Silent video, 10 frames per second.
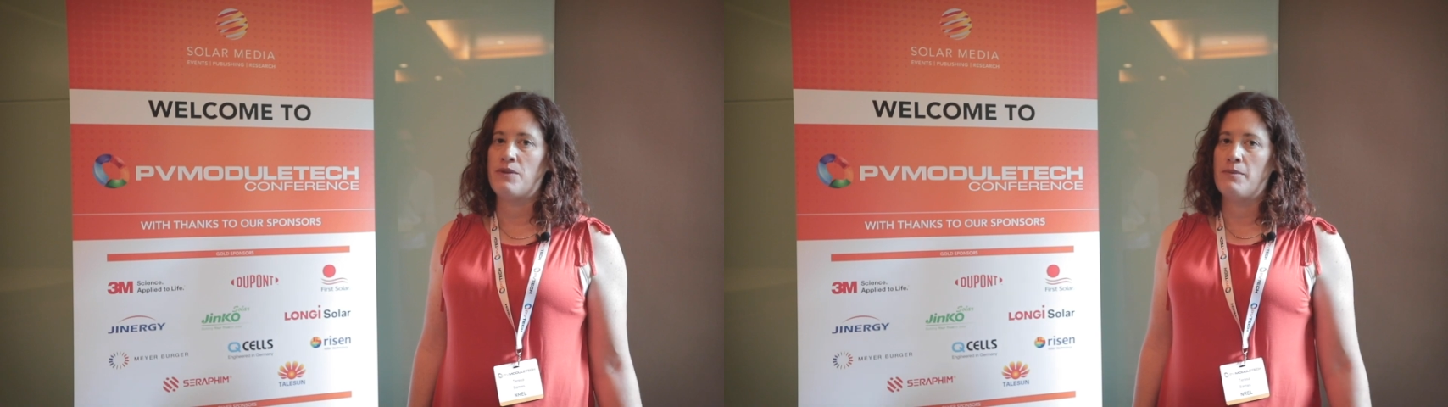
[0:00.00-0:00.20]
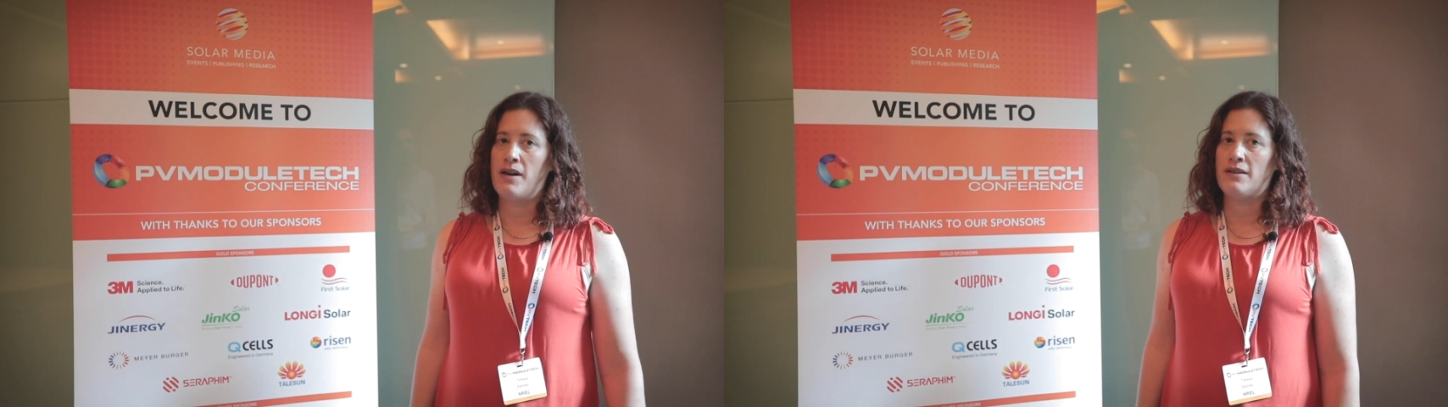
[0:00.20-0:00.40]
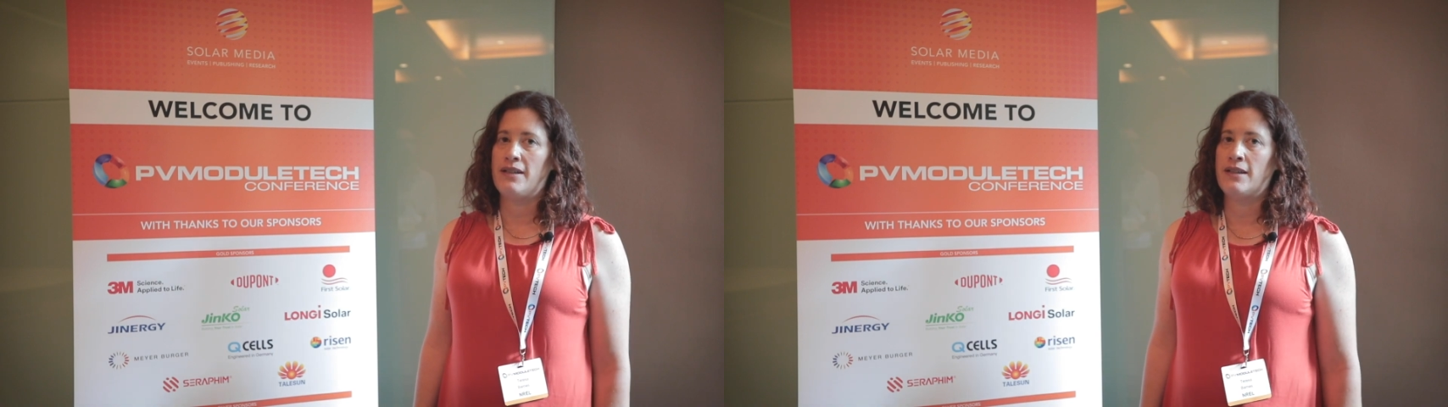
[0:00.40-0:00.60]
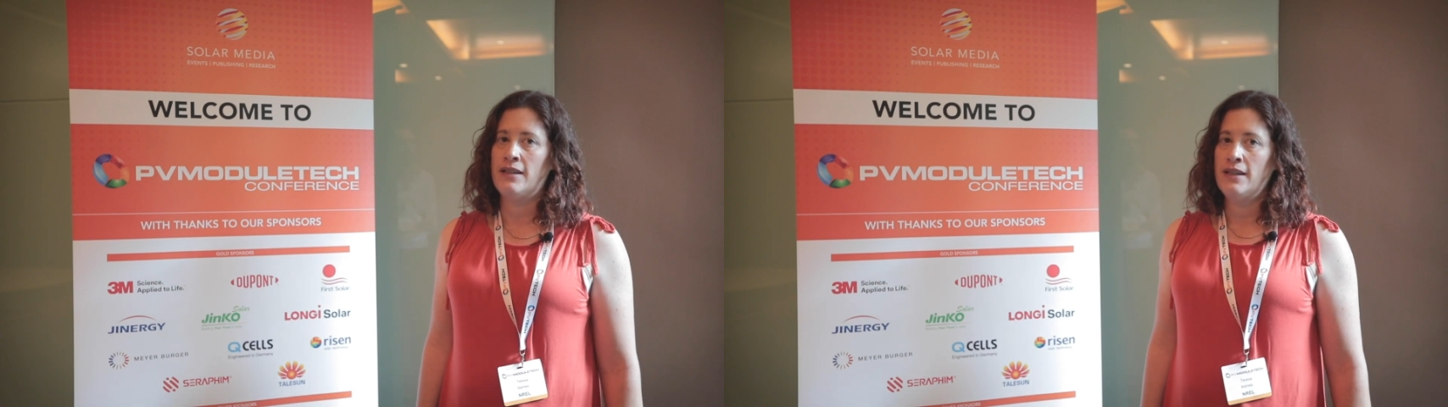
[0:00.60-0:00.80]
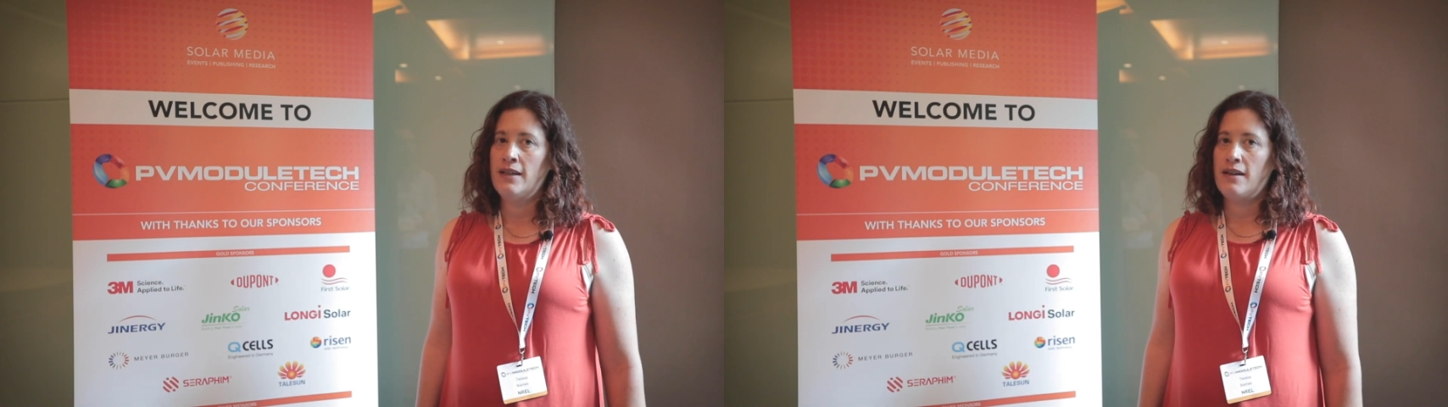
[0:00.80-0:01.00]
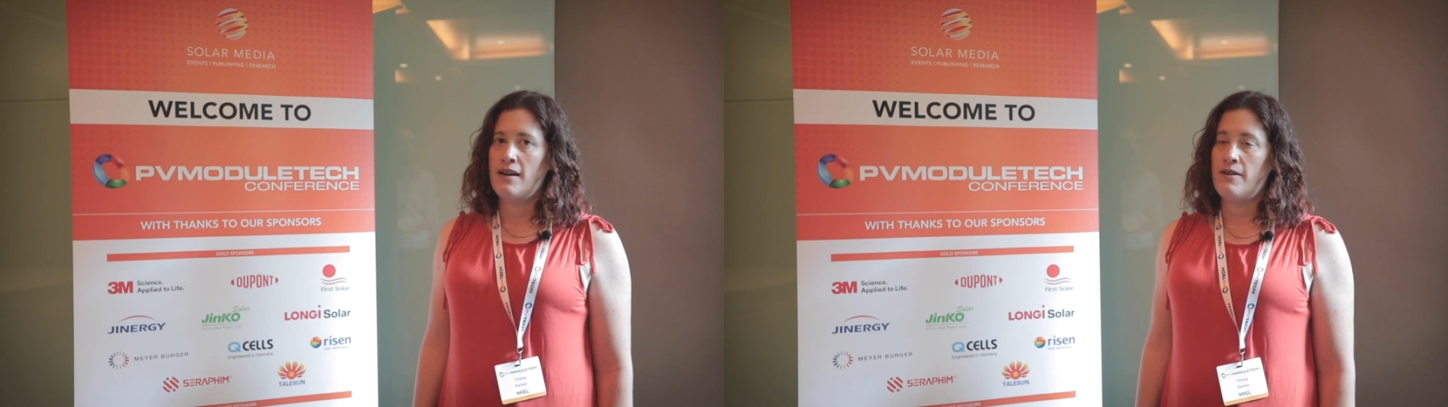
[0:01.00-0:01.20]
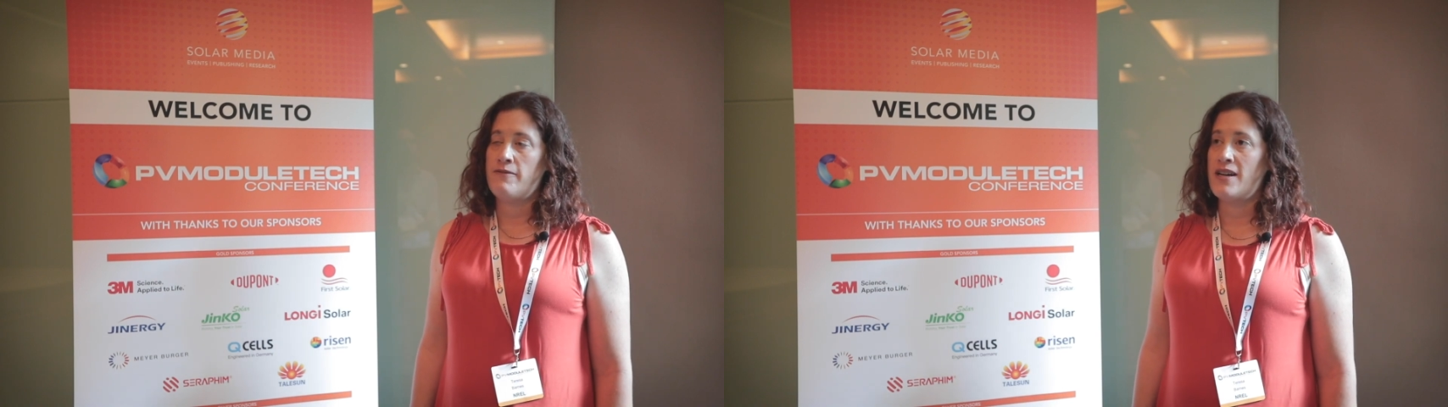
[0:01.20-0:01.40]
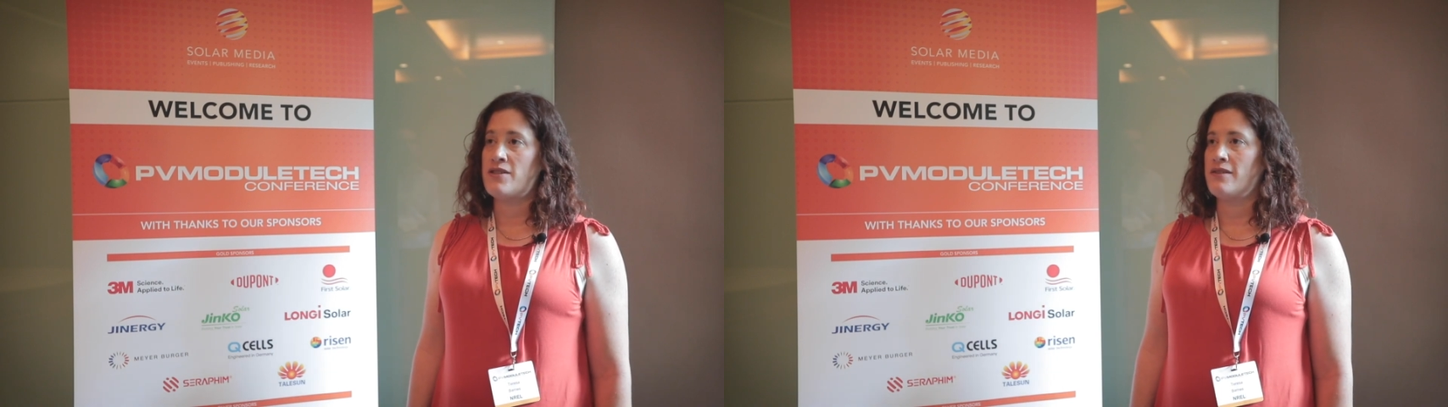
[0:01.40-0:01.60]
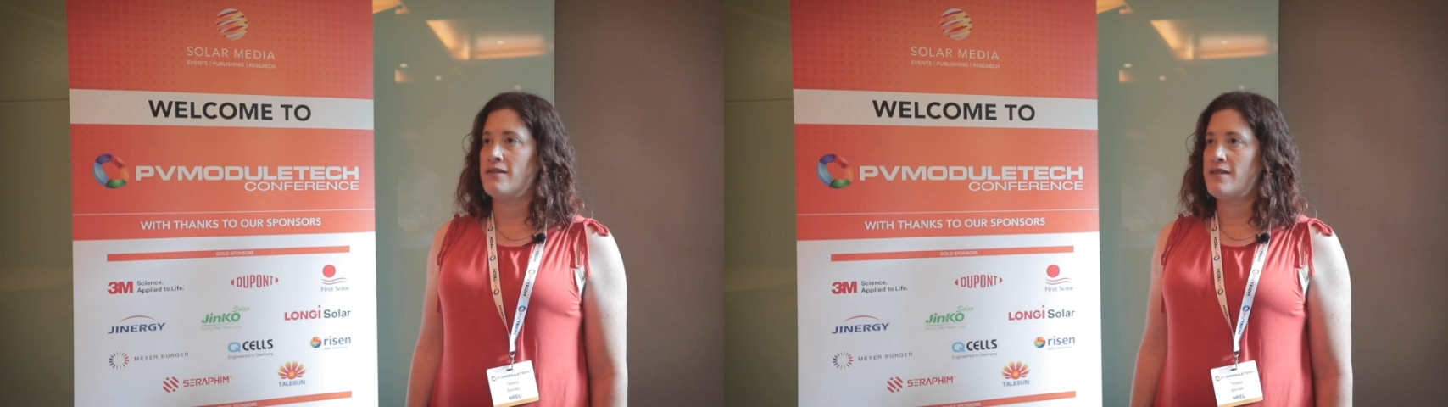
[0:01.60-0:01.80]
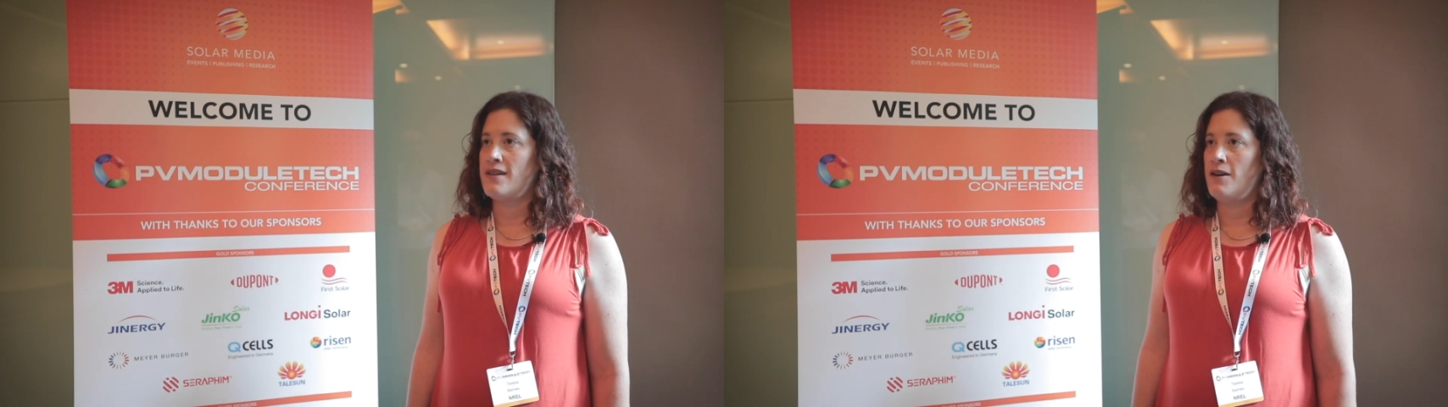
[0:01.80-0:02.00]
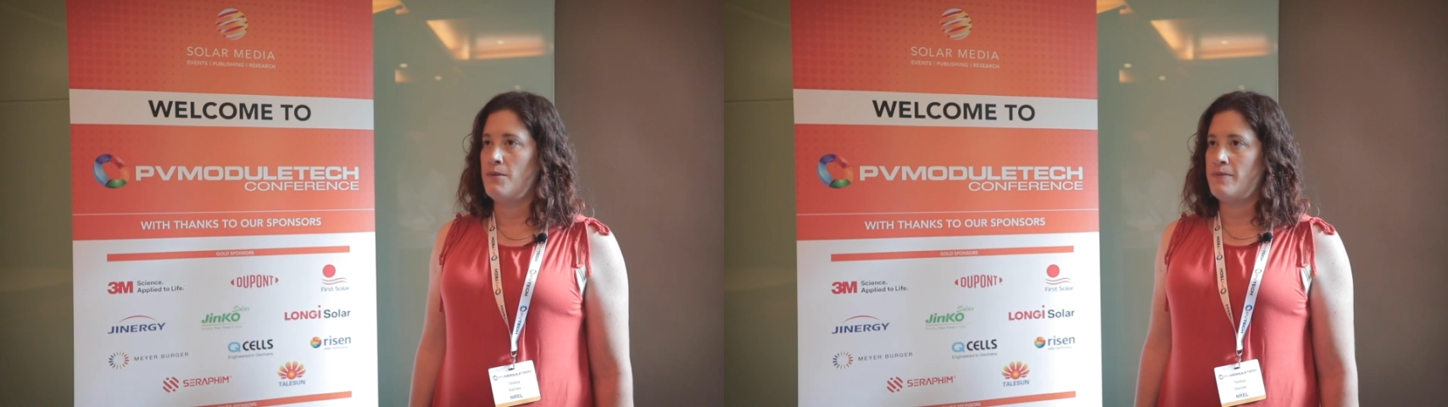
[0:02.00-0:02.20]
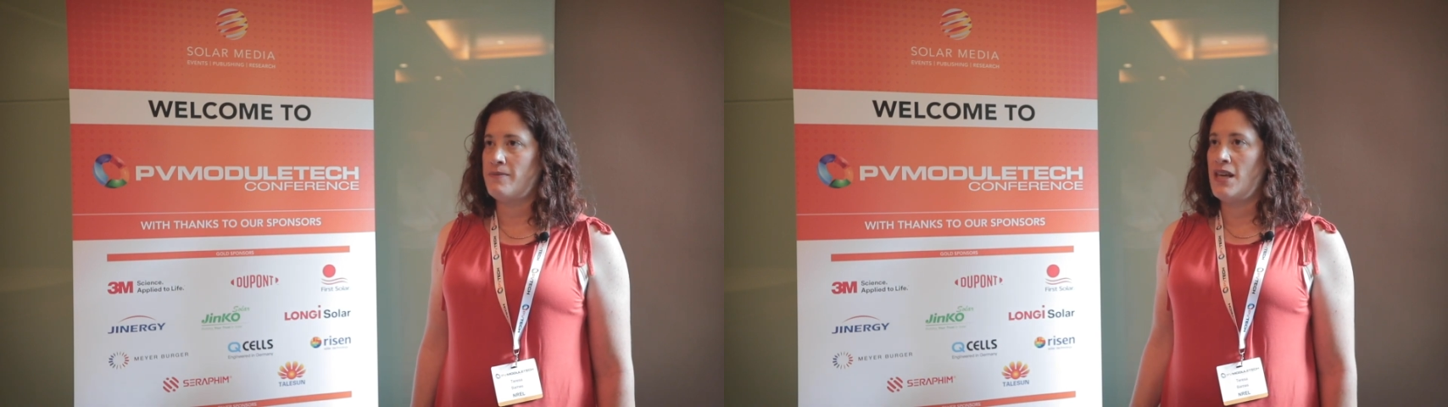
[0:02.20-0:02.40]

with modeling faster to help